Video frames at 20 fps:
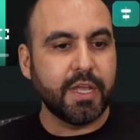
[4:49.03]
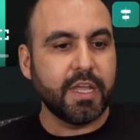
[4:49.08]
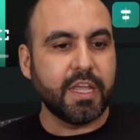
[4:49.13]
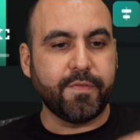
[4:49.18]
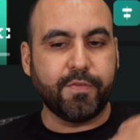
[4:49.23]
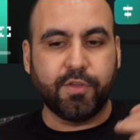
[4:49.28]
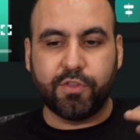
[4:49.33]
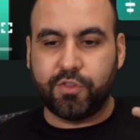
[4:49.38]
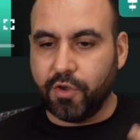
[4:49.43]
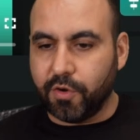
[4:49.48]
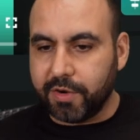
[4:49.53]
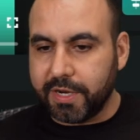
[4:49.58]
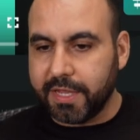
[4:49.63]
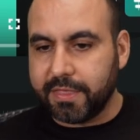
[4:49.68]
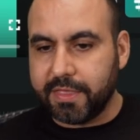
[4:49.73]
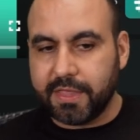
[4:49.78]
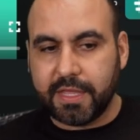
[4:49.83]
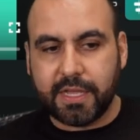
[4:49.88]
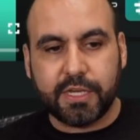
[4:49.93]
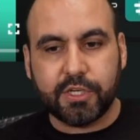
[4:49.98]
If you don't
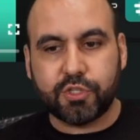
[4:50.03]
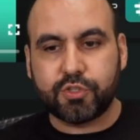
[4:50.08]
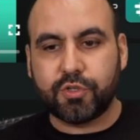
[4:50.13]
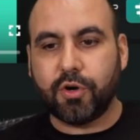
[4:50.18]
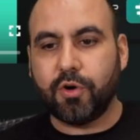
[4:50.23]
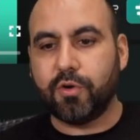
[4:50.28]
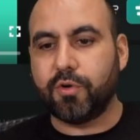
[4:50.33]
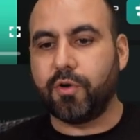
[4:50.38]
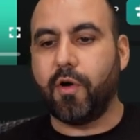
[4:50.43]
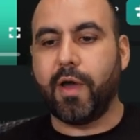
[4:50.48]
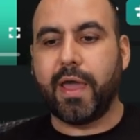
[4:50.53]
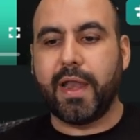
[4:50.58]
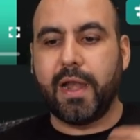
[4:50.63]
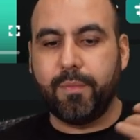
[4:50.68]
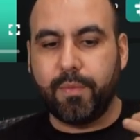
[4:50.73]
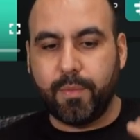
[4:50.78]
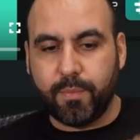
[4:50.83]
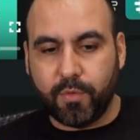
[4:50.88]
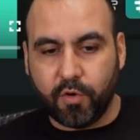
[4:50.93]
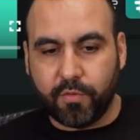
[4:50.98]
need the intro, go ahead
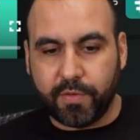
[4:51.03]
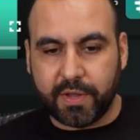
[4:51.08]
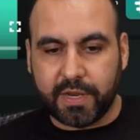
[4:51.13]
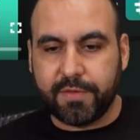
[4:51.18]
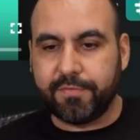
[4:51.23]
and remove it.